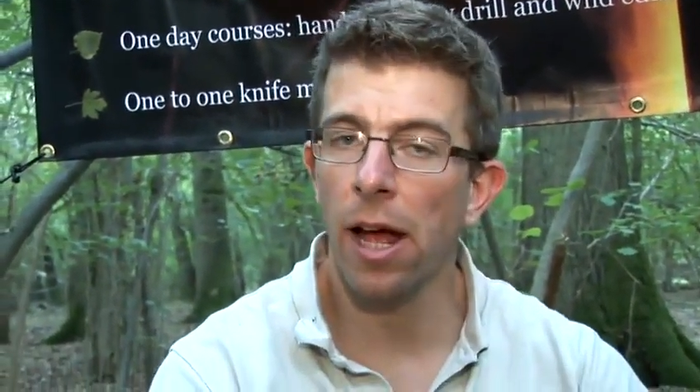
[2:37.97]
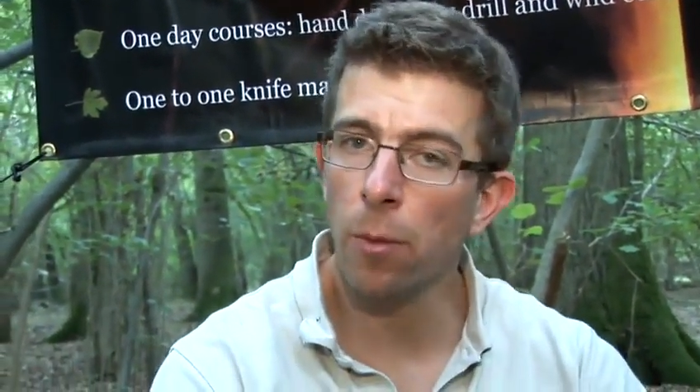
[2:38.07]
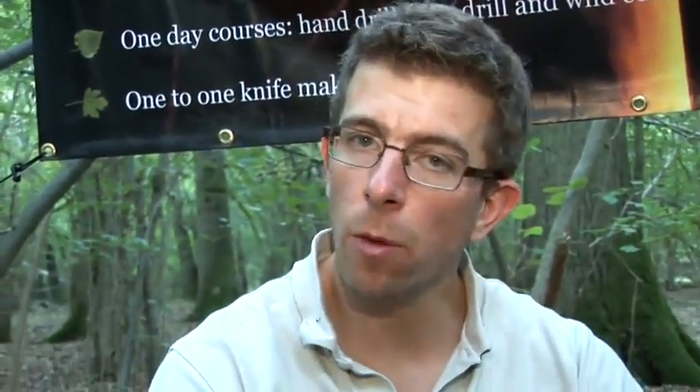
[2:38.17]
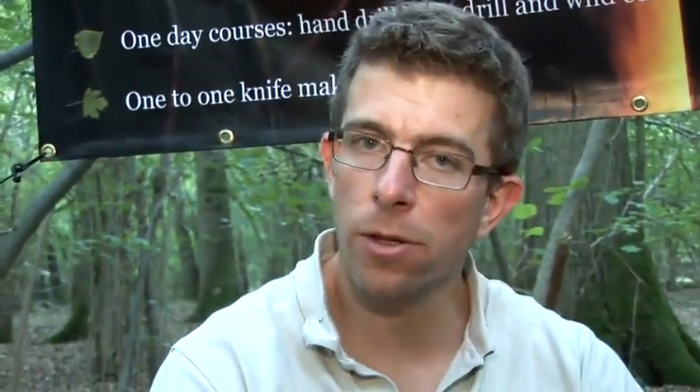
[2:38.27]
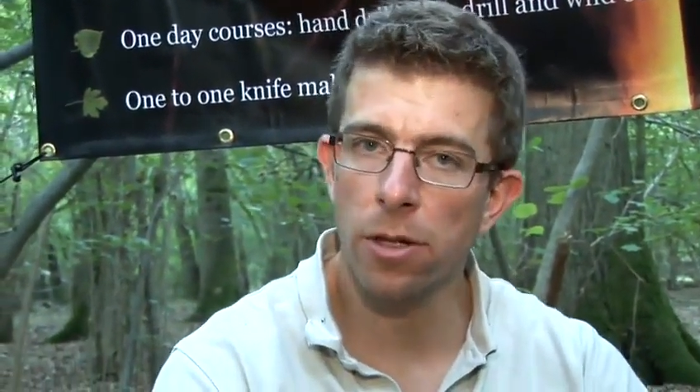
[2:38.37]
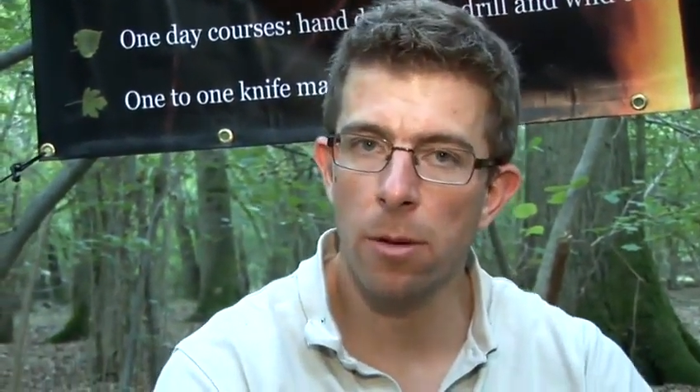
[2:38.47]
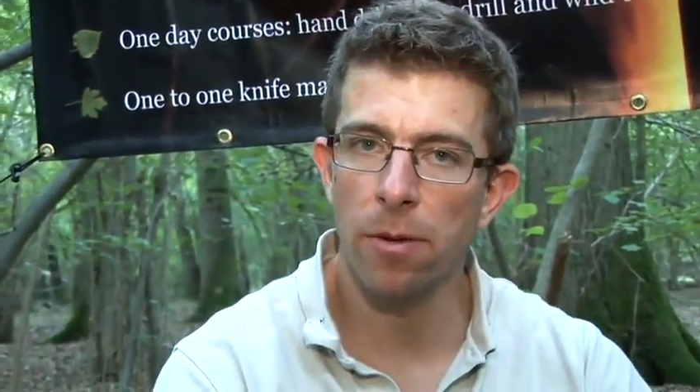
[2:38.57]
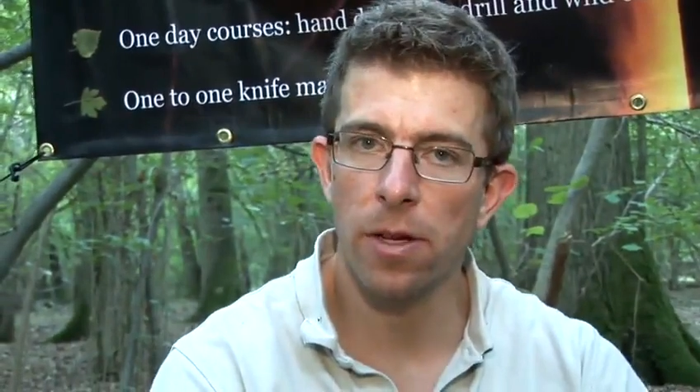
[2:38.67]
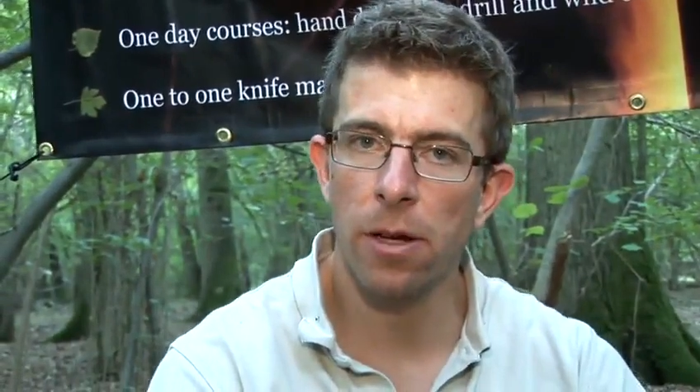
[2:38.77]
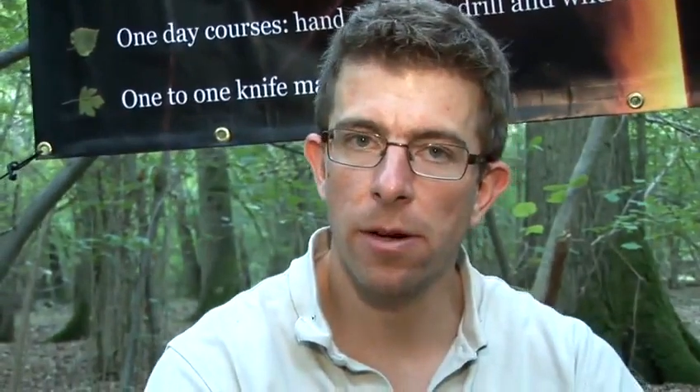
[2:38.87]
and what time
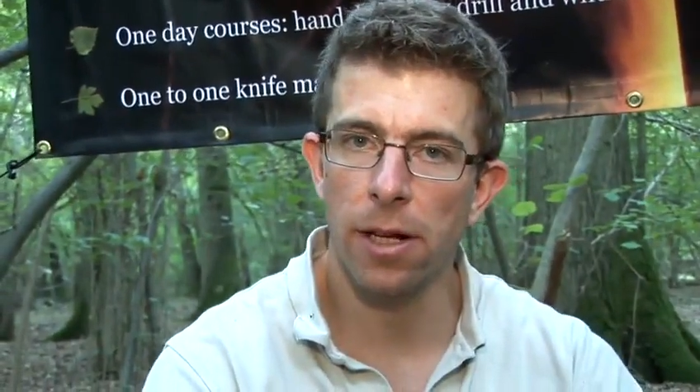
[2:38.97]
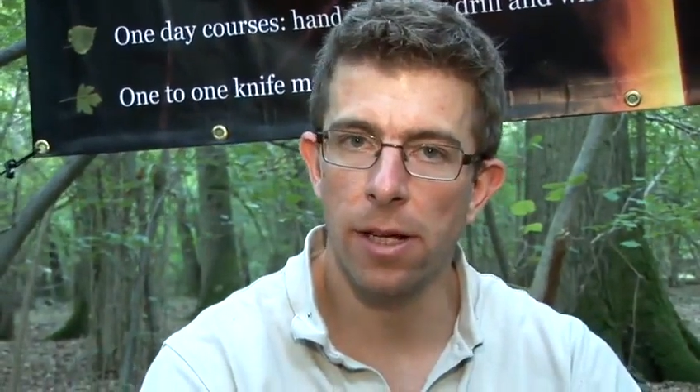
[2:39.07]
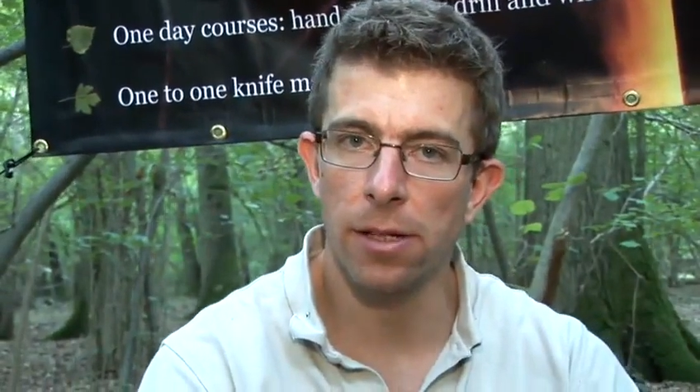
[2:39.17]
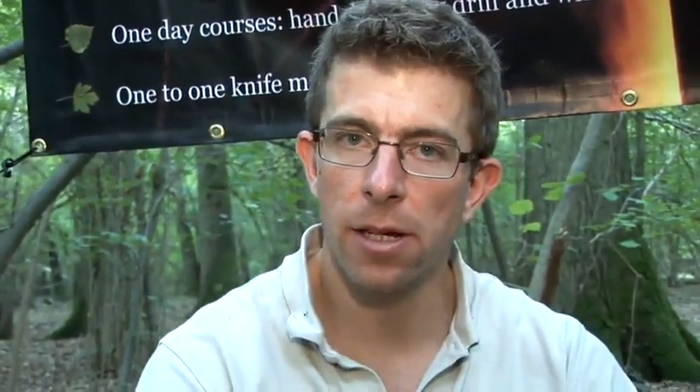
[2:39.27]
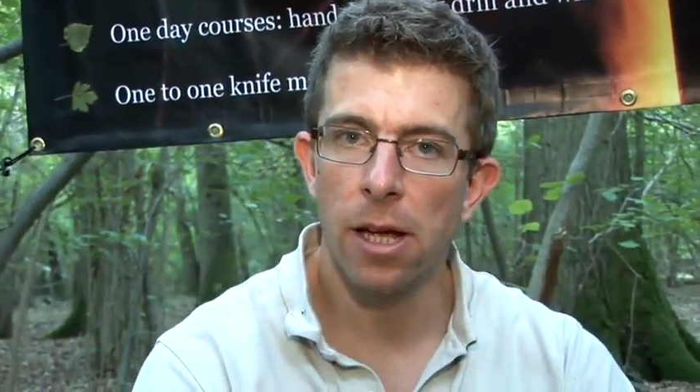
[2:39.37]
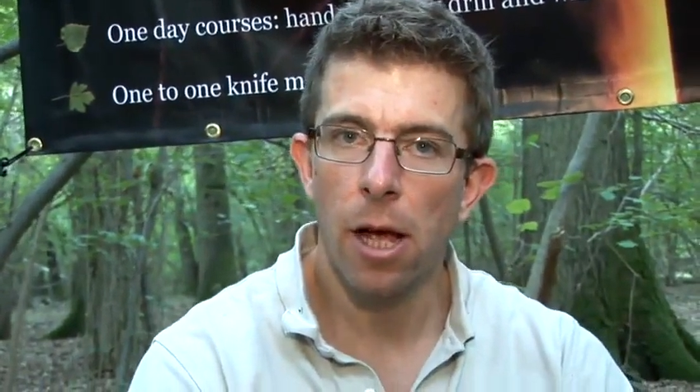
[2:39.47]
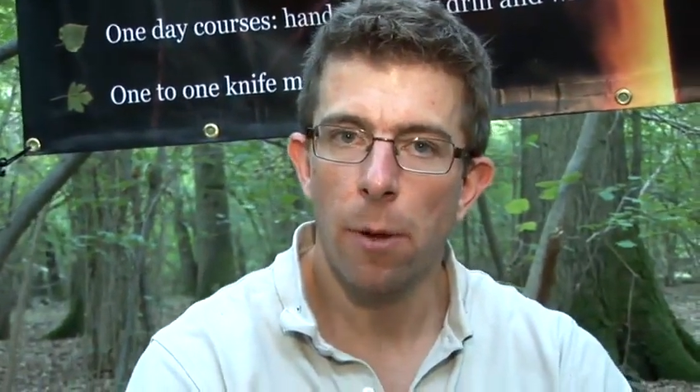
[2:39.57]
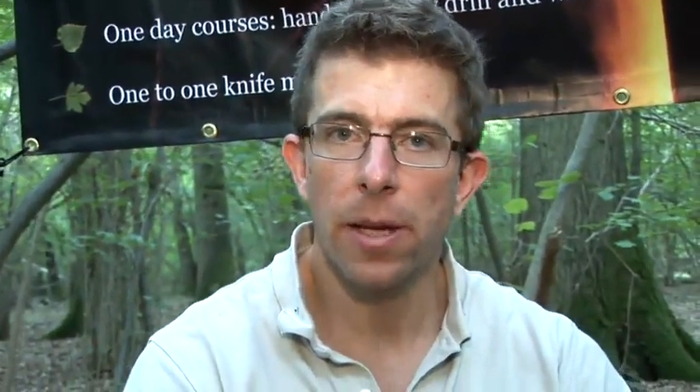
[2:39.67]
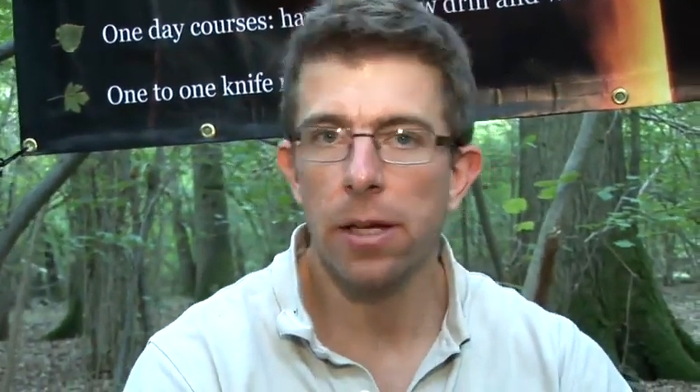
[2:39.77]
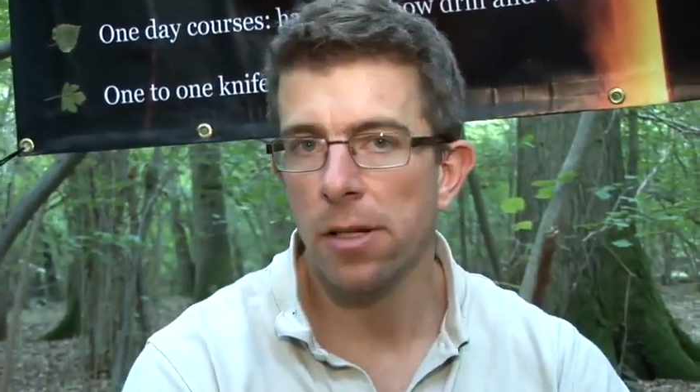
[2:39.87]
of year it is,
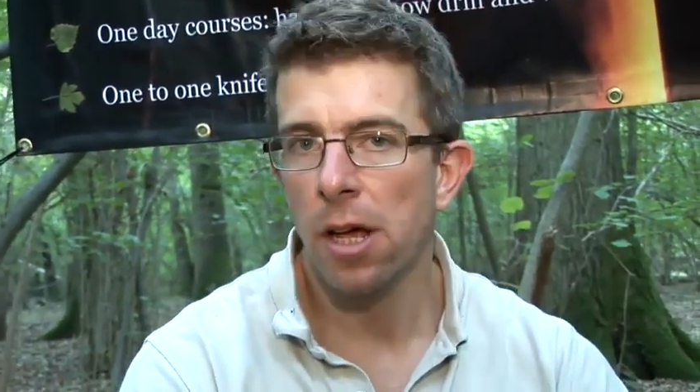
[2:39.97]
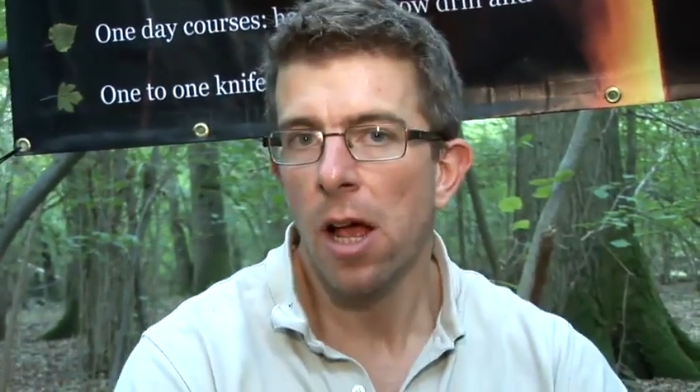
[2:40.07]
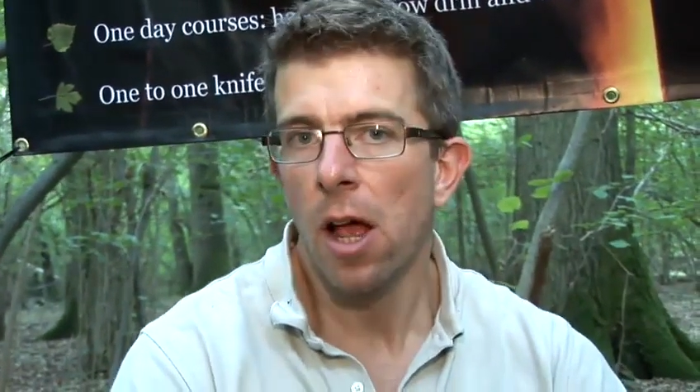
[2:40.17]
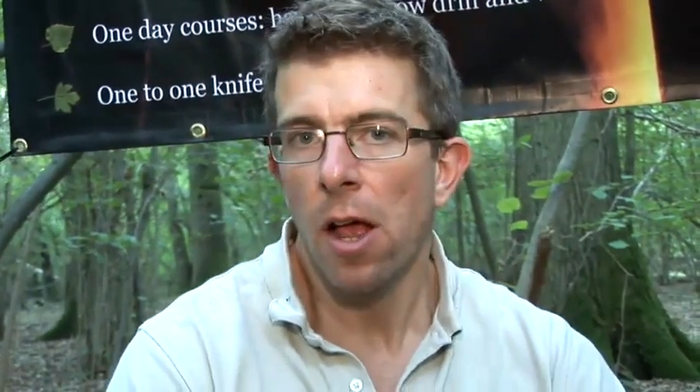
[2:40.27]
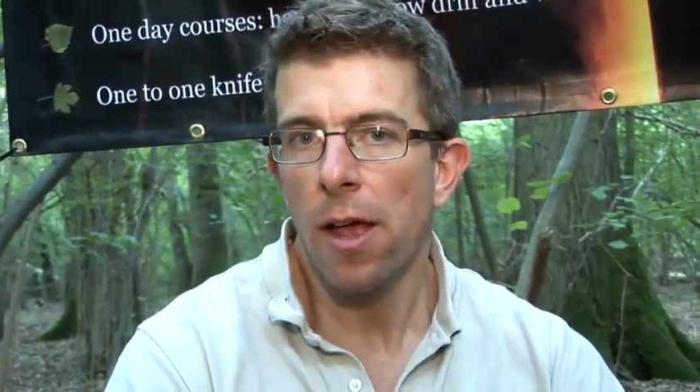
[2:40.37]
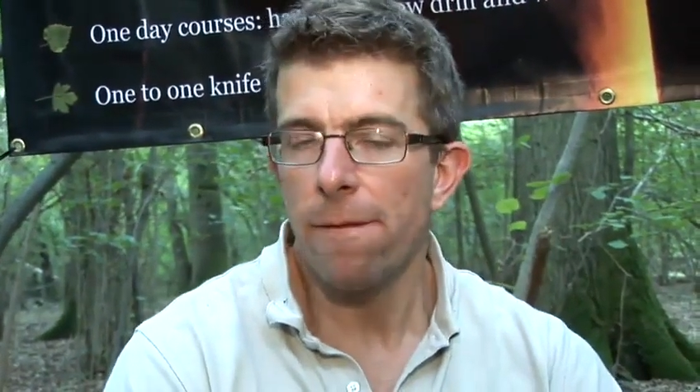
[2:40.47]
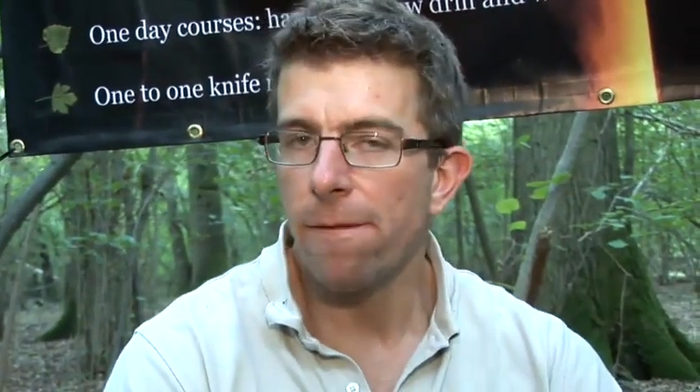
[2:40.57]
because it